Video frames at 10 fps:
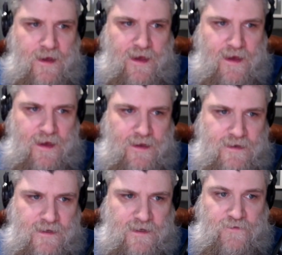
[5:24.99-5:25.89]

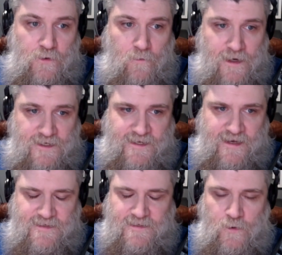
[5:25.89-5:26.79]
And if you want a
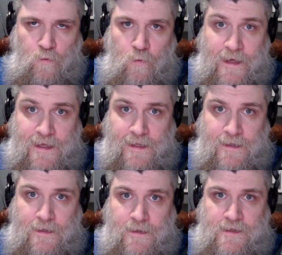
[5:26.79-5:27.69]
chance to
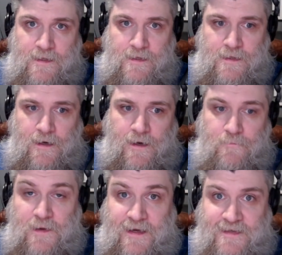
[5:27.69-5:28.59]
win the
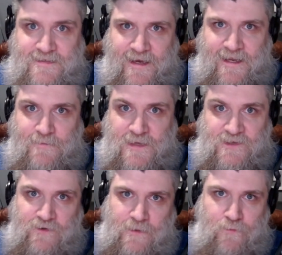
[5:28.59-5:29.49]
big exciting
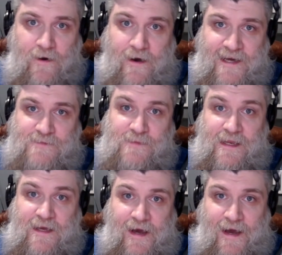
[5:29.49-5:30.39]
mystery prize,
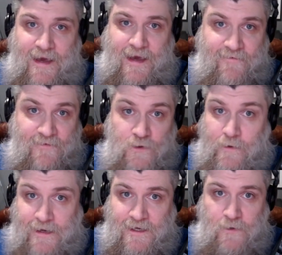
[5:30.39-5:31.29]
meaning I have no
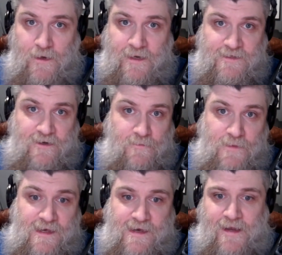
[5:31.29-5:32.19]
idea what it's going to
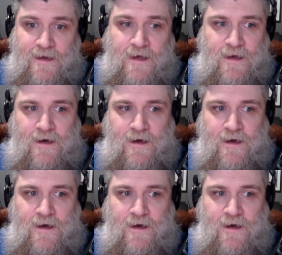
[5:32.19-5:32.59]
be yet.